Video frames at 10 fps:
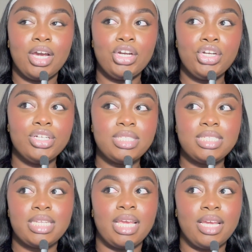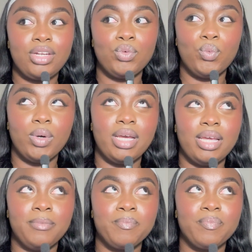understand
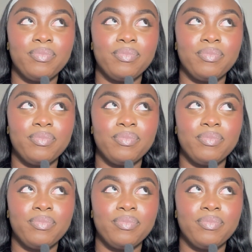what